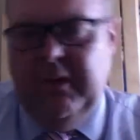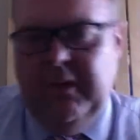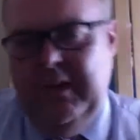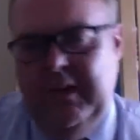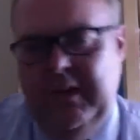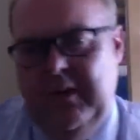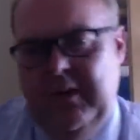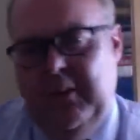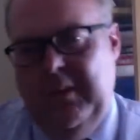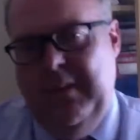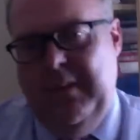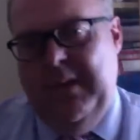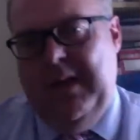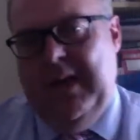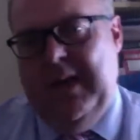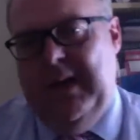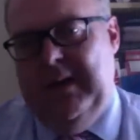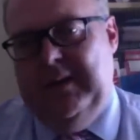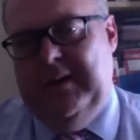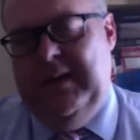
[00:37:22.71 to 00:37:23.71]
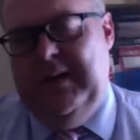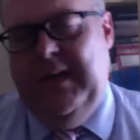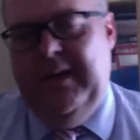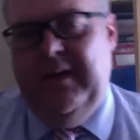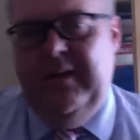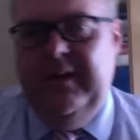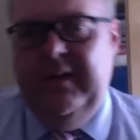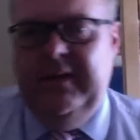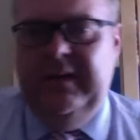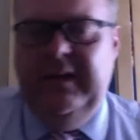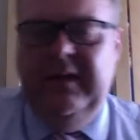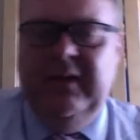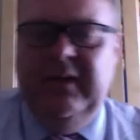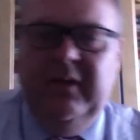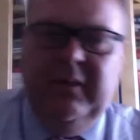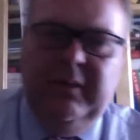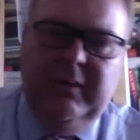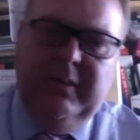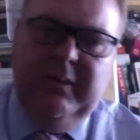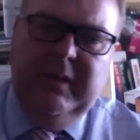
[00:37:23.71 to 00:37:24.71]
But, you know, with regards to that, there is,
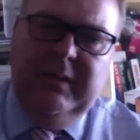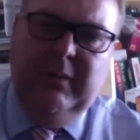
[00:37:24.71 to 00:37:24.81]
you know,